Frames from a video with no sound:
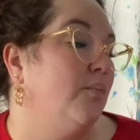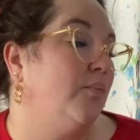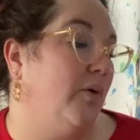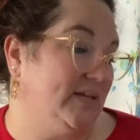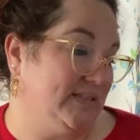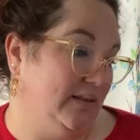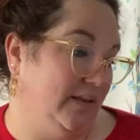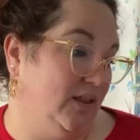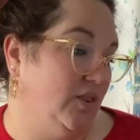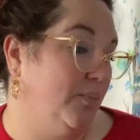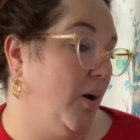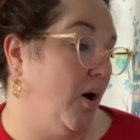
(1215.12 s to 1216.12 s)
Presently,
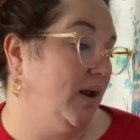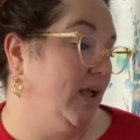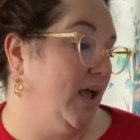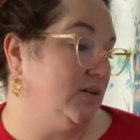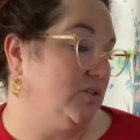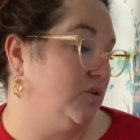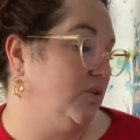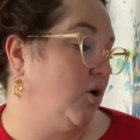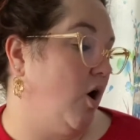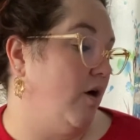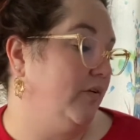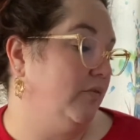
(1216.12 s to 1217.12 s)
the party entered the
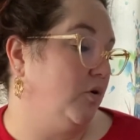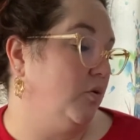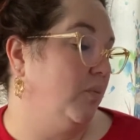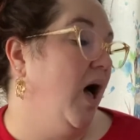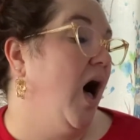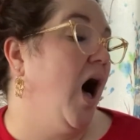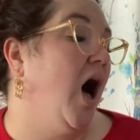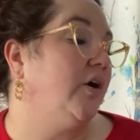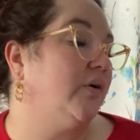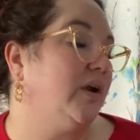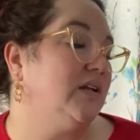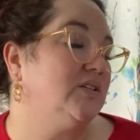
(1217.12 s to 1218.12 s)
coffee room,
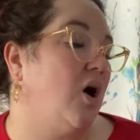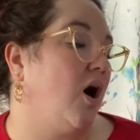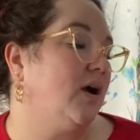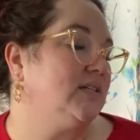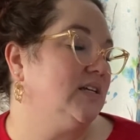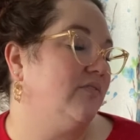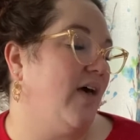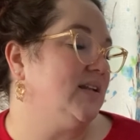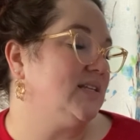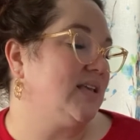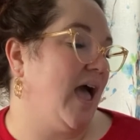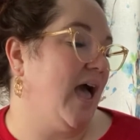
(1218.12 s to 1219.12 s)
hungry, talkative,
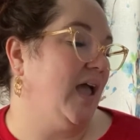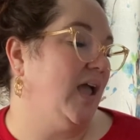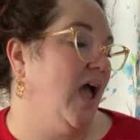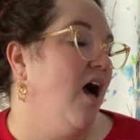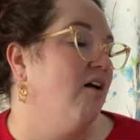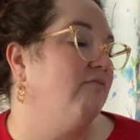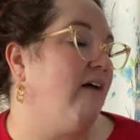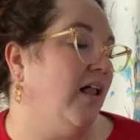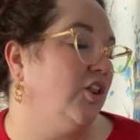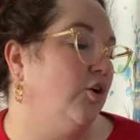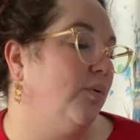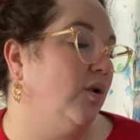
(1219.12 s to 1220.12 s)
and gay,
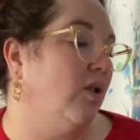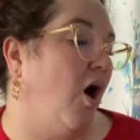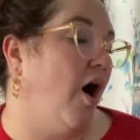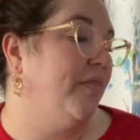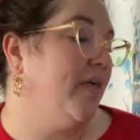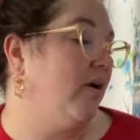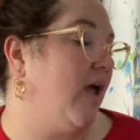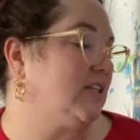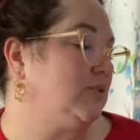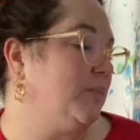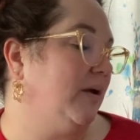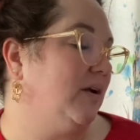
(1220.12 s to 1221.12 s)
voluble on their
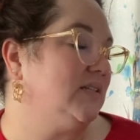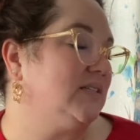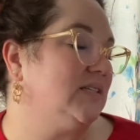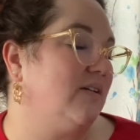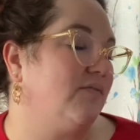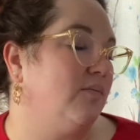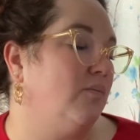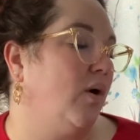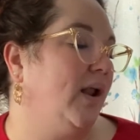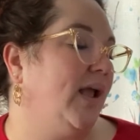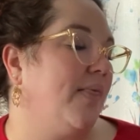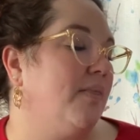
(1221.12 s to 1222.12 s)
experiences of the
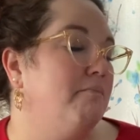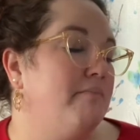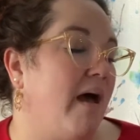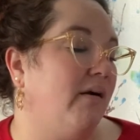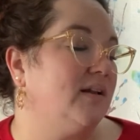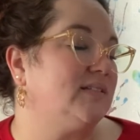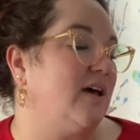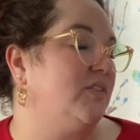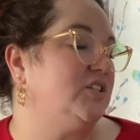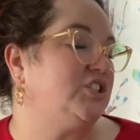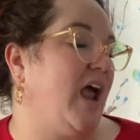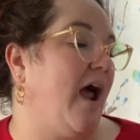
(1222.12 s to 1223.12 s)
morning and the merits of
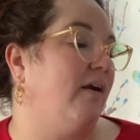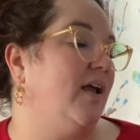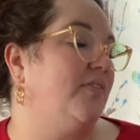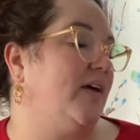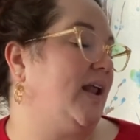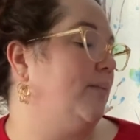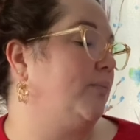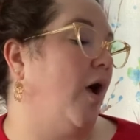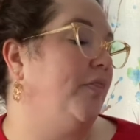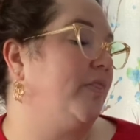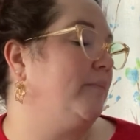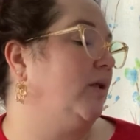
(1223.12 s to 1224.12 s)
the chariot that had
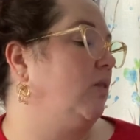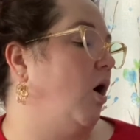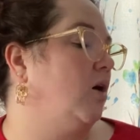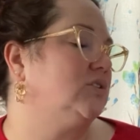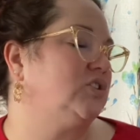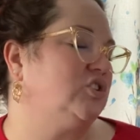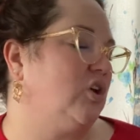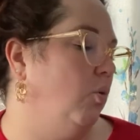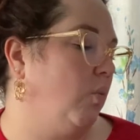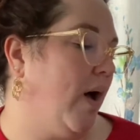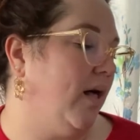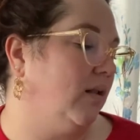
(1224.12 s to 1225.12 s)
brought them along so
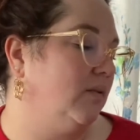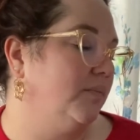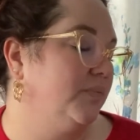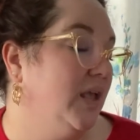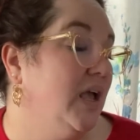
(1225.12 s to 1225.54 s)
well.